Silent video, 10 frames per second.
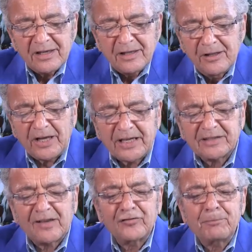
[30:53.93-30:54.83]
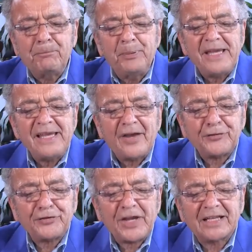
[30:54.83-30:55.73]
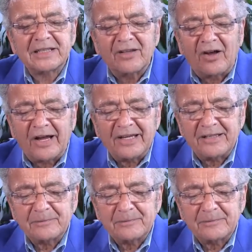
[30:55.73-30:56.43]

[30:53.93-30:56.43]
Look at this BS headline.